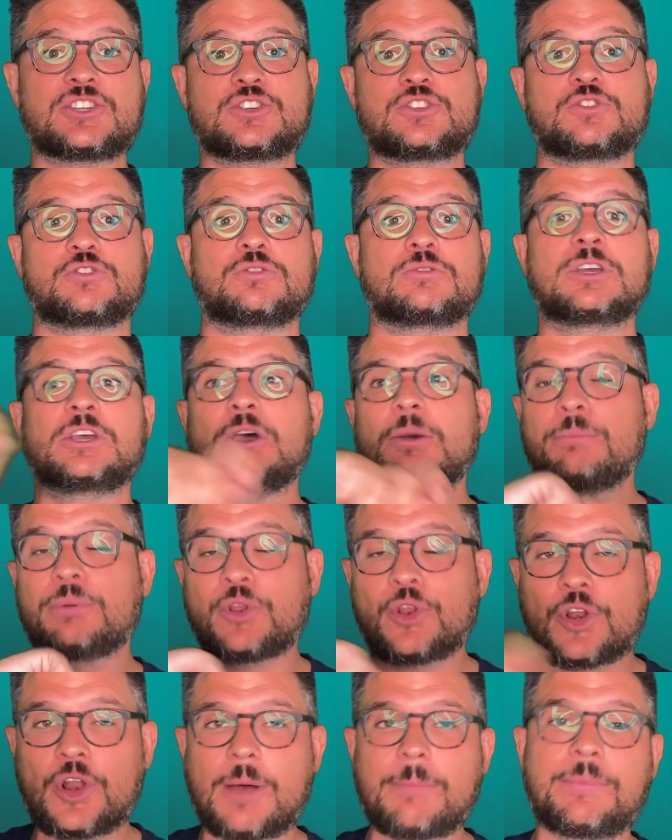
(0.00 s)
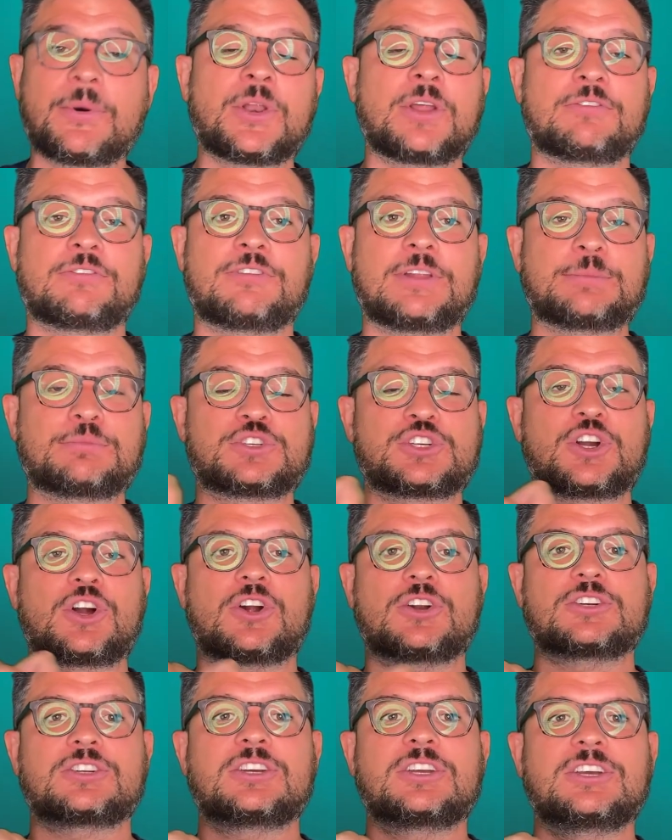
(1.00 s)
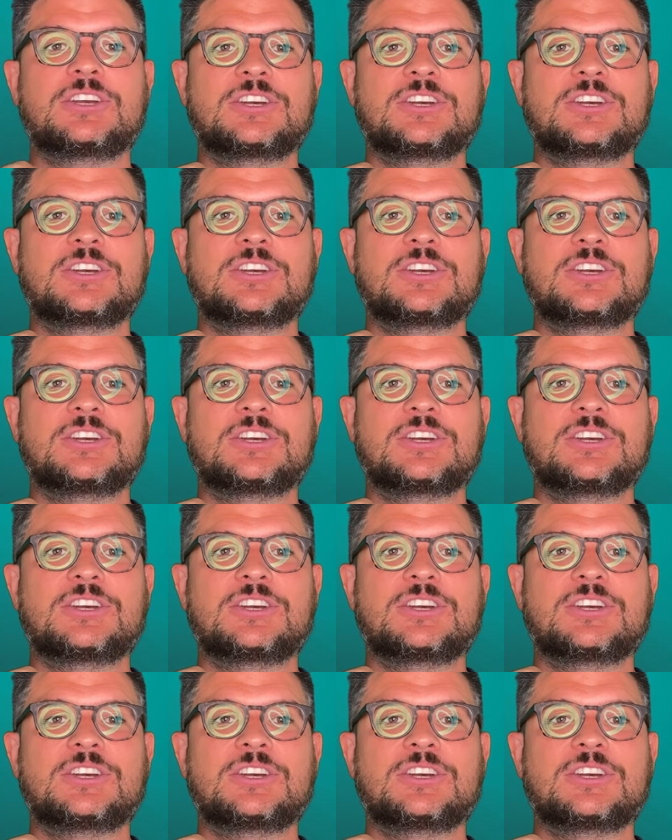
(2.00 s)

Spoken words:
to, put it up on a flip chart,